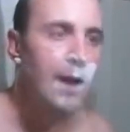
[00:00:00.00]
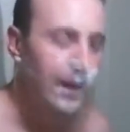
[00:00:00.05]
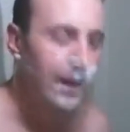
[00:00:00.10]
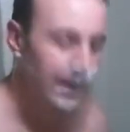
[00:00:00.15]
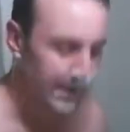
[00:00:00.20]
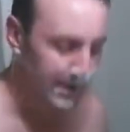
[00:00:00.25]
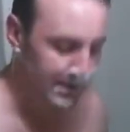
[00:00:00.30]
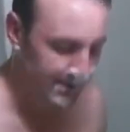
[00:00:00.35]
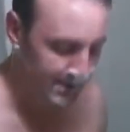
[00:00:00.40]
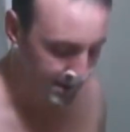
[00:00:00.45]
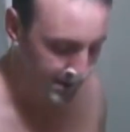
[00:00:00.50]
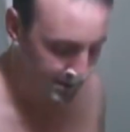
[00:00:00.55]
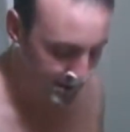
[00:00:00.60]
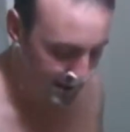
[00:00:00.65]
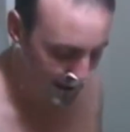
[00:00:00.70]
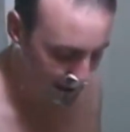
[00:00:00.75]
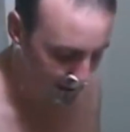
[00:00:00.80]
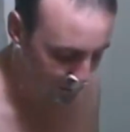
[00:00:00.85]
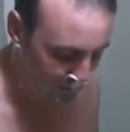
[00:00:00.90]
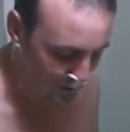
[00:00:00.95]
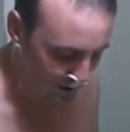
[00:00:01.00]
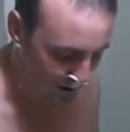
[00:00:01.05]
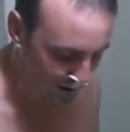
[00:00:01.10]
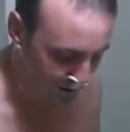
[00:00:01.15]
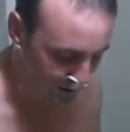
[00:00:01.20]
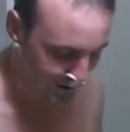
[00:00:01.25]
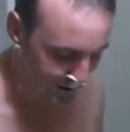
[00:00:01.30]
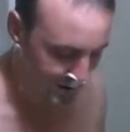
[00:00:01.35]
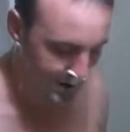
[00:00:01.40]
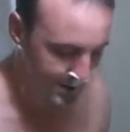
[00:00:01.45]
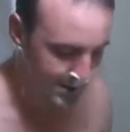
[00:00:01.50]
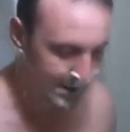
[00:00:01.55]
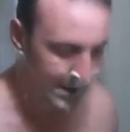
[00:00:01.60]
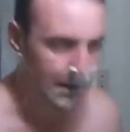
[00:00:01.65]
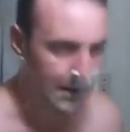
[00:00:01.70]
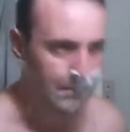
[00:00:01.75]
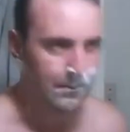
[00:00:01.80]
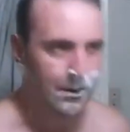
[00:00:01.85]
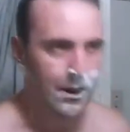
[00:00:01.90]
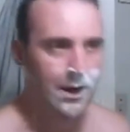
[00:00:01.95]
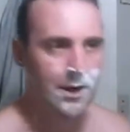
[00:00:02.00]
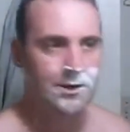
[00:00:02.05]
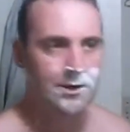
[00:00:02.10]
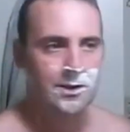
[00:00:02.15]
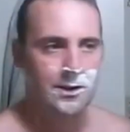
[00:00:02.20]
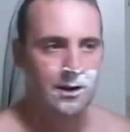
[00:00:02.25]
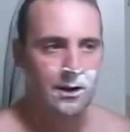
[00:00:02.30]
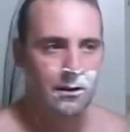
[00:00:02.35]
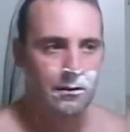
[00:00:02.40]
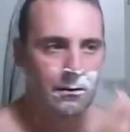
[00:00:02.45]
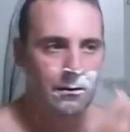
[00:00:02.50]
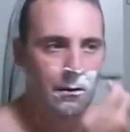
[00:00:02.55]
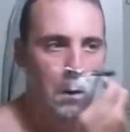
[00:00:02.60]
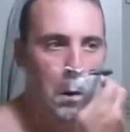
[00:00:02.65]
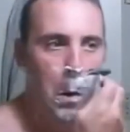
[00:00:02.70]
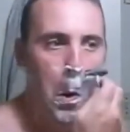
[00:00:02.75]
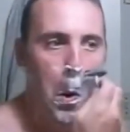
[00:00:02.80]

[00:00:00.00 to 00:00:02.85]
Like I said, they're top quality, top-notch stuff.